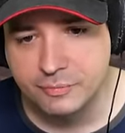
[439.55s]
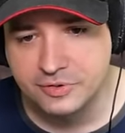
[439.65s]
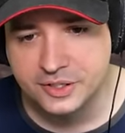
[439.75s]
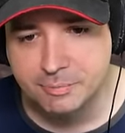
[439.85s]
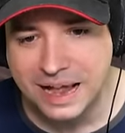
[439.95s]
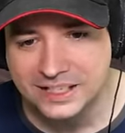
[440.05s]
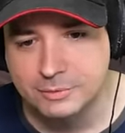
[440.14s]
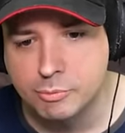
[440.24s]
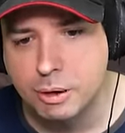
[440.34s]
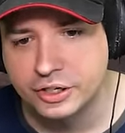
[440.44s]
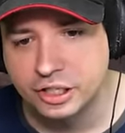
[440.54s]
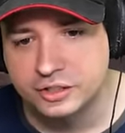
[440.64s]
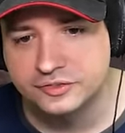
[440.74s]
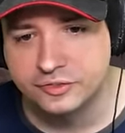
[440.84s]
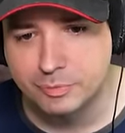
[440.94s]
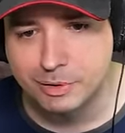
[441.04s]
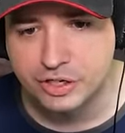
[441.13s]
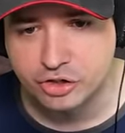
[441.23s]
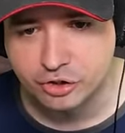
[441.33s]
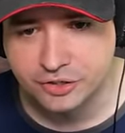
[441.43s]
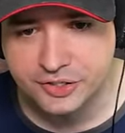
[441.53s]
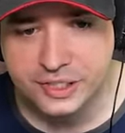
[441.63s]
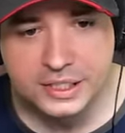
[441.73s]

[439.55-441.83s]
it's the maximum amount of love for Punishers.